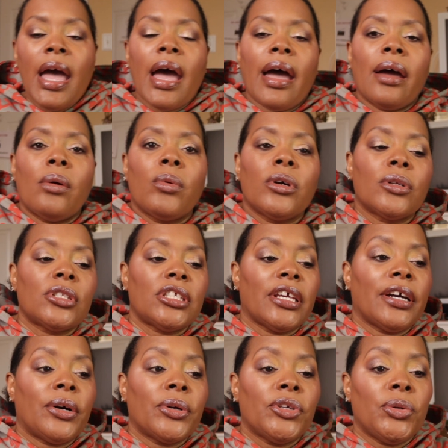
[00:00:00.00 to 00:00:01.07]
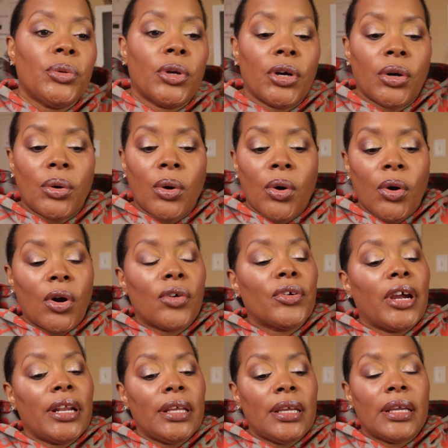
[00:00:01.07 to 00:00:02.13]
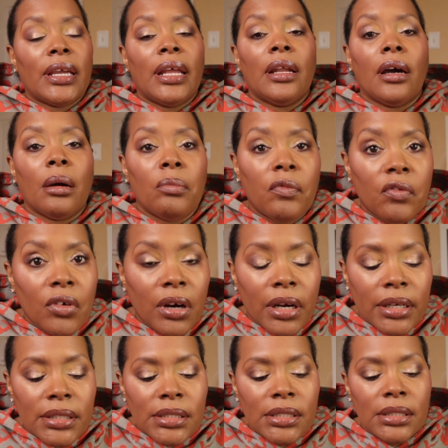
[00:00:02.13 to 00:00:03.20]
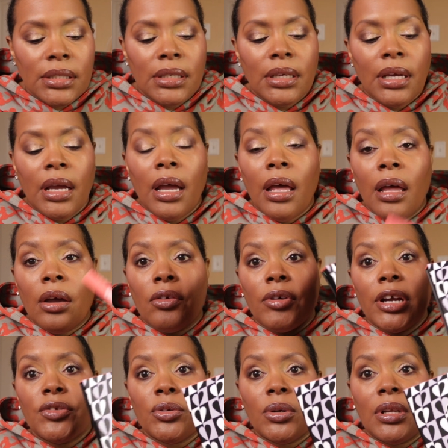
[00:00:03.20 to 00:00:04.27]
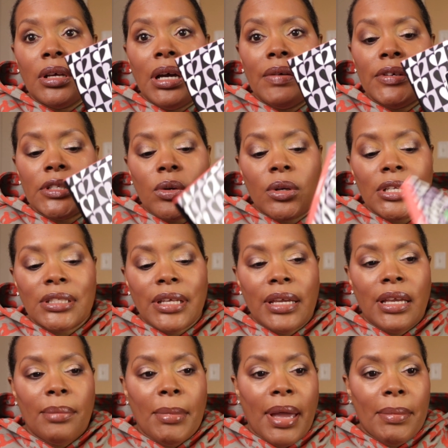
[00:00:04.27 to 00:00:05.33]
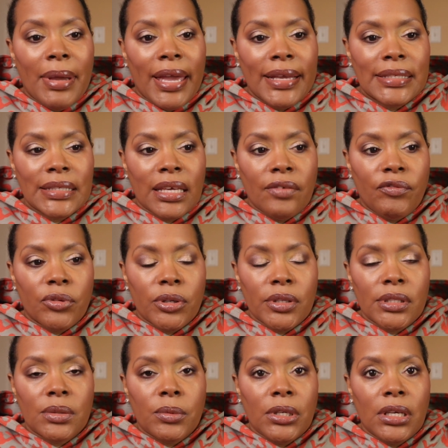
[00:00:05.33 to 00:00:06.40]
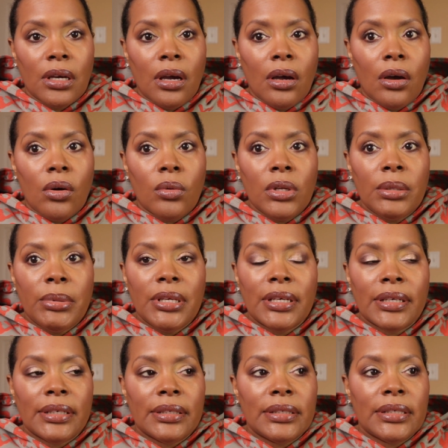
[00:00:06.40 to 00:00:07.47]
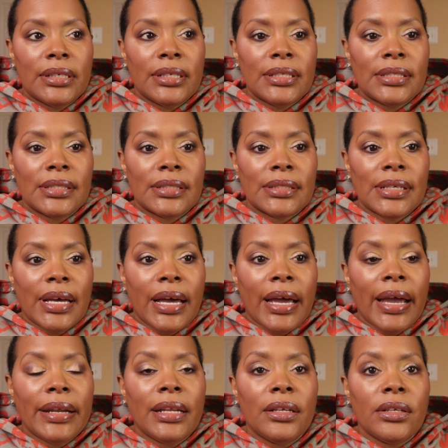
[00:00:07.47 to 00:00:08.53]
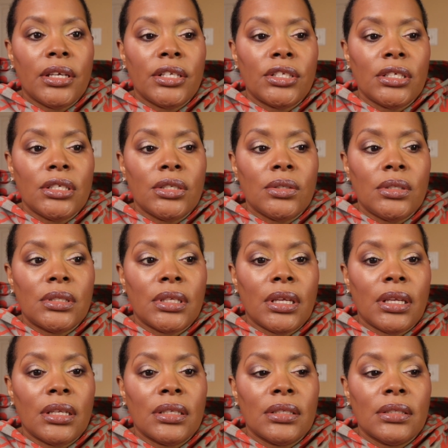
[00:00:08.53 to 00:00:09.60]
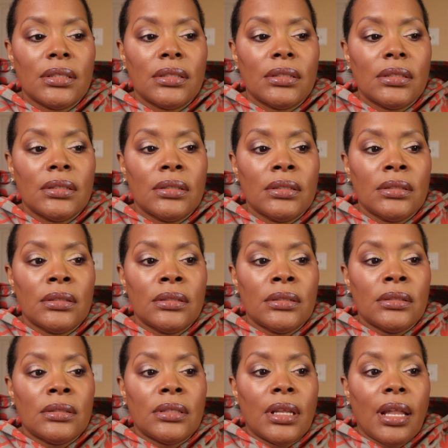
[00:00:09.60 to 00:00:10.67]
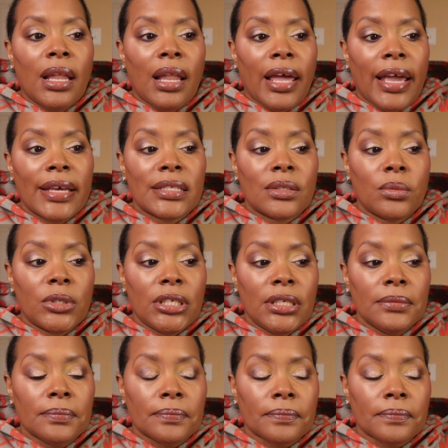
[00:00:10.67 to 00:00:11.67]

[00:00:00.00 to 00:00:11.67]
I will tell you though already and up front, Retro Love is going to stay in my basket for this week only because I didn't get to use it last week.